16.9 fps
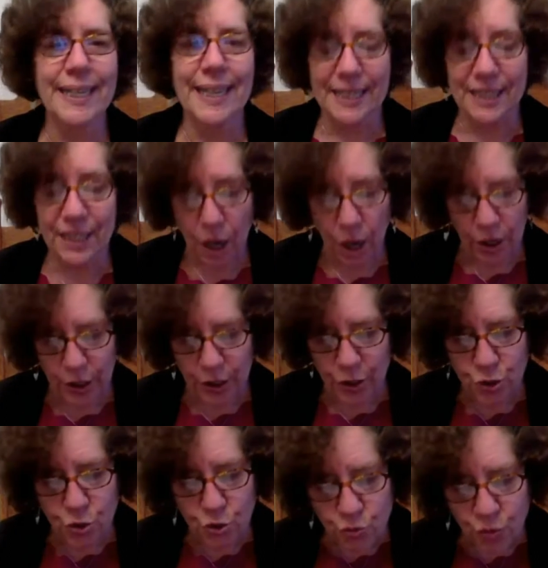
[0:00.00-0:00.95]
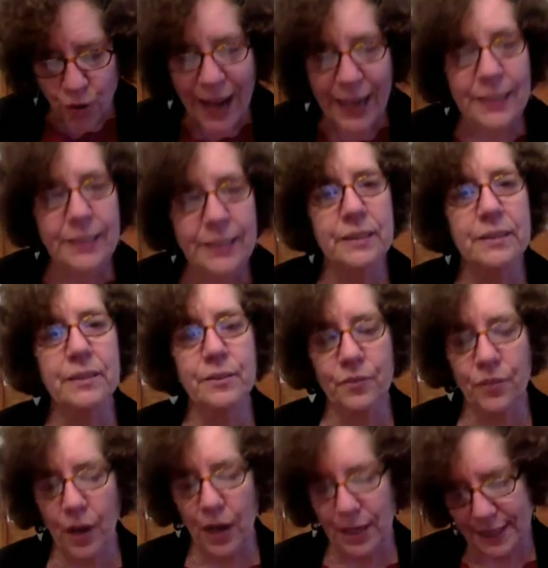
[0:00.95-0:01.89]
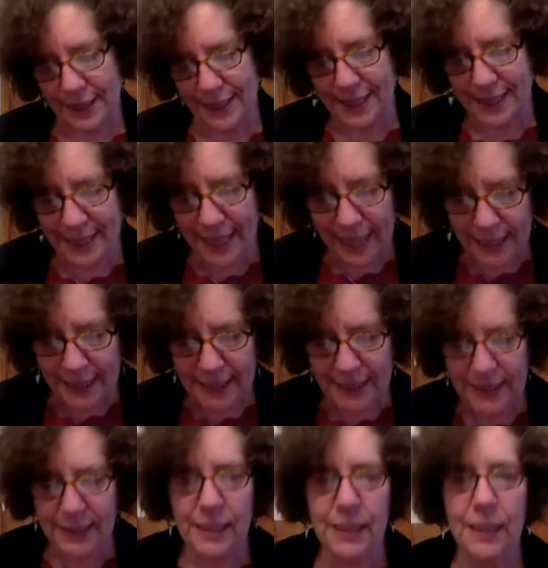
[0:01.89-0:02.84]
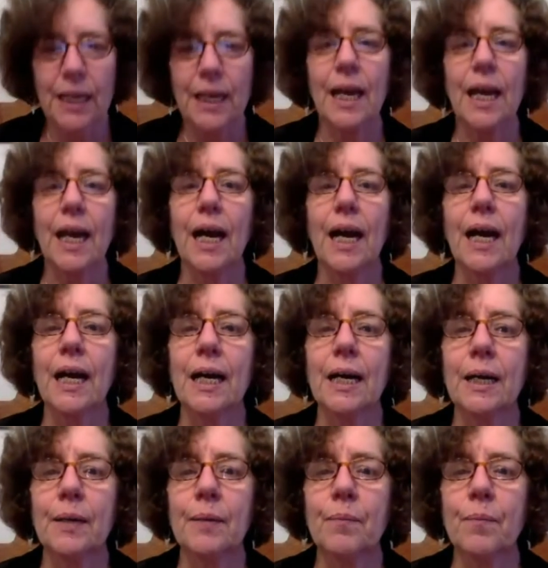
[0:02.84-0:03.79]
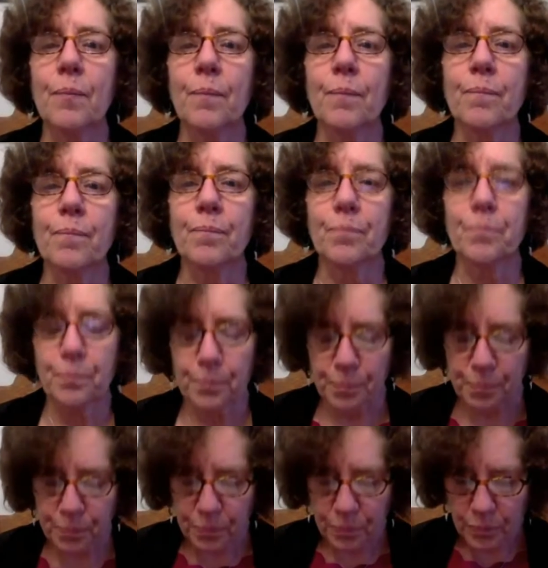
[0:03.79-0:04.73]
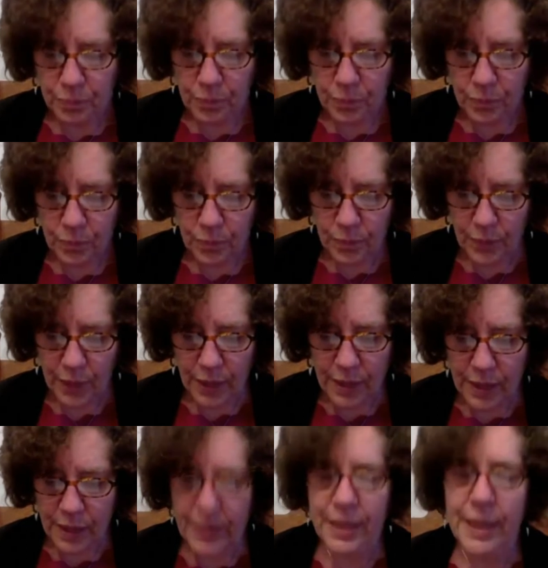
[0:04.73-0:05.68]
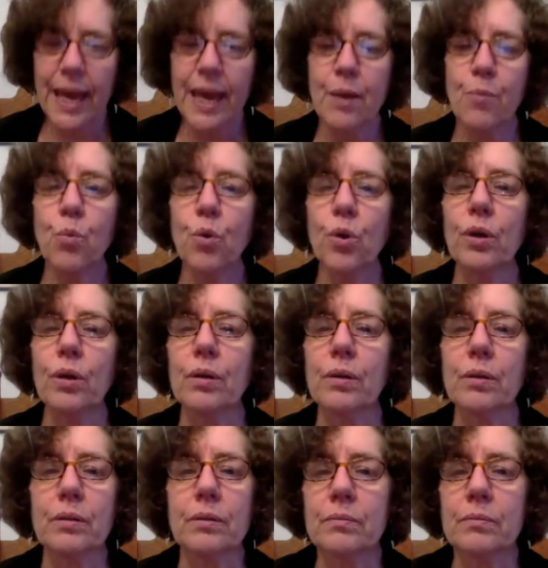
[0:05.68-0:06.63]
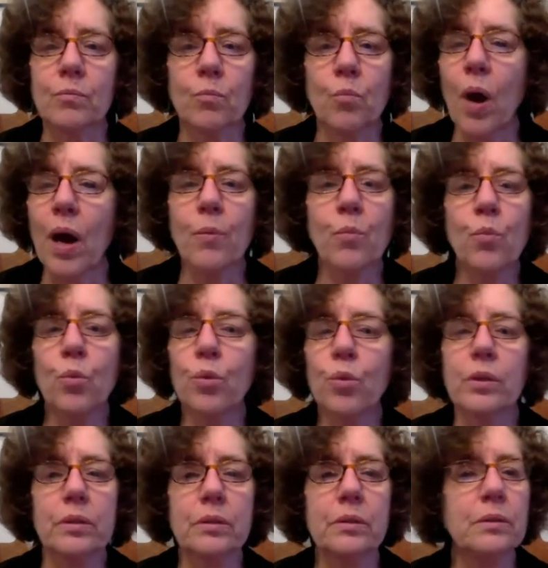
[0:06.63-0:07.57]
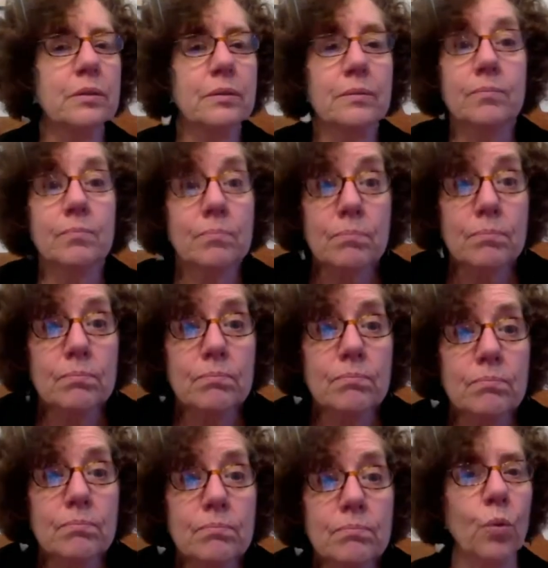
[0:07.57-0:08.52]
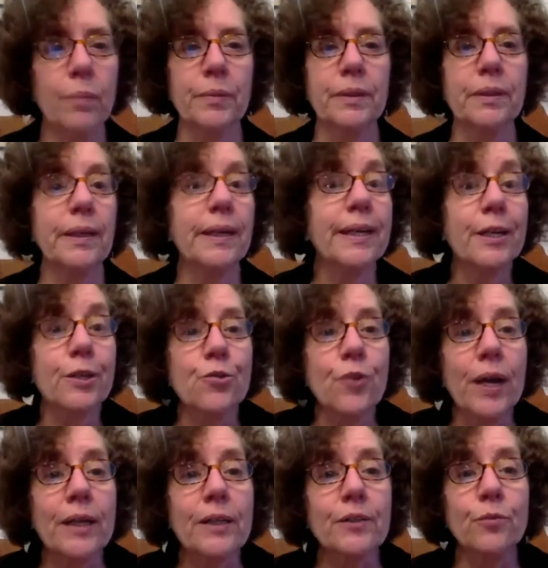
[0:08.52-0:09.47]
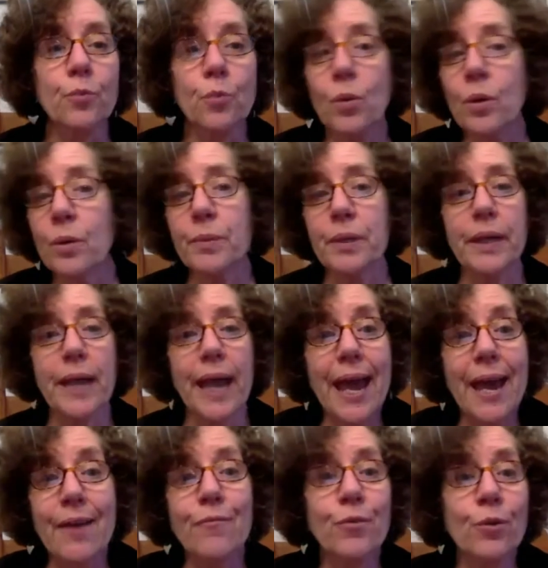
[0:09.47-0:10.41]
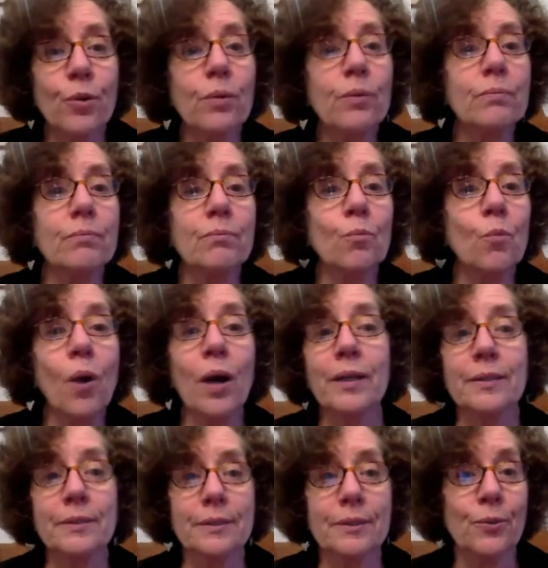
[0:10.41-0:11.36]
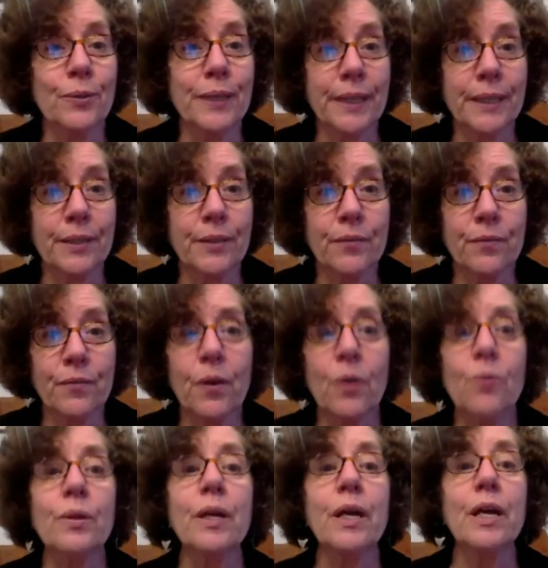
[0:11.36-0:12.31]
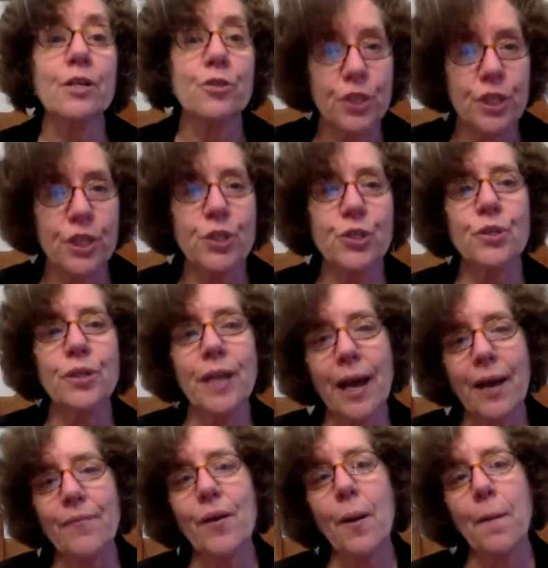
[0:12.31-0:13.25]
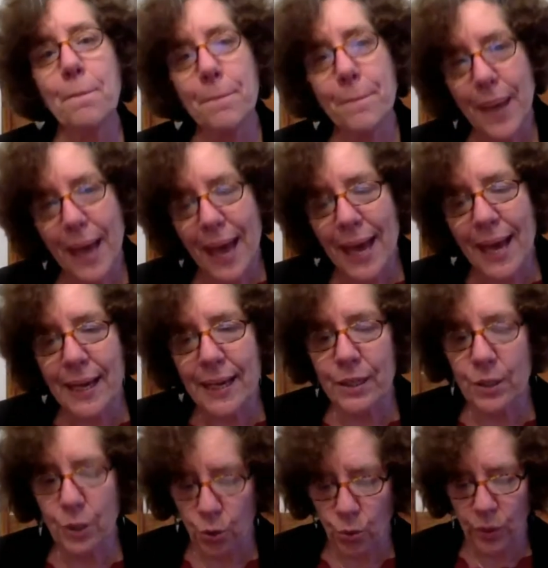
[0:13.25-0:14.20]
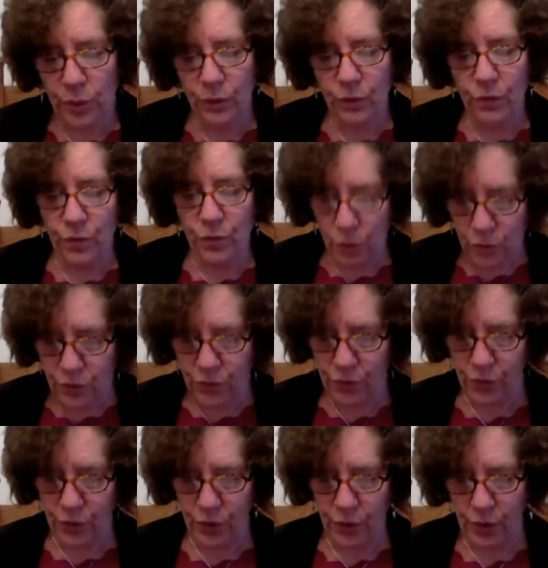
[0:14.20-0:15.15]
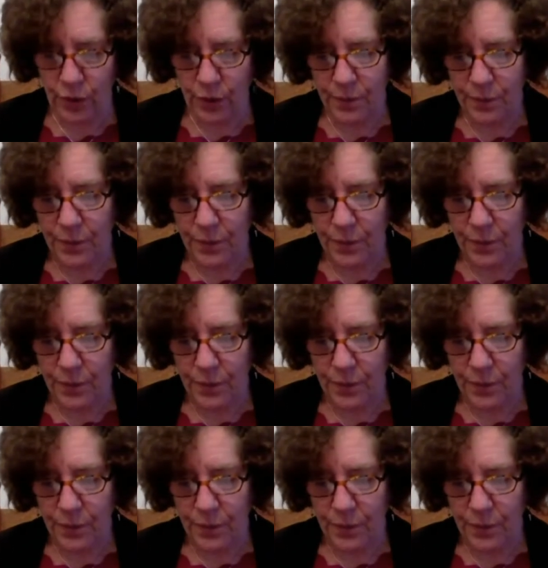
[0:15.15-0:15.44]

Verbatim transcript: as unattractive, unsexed, um, they were why would a woman, an attractive woman, ever want or need the vote? She should have a man who will vote for her.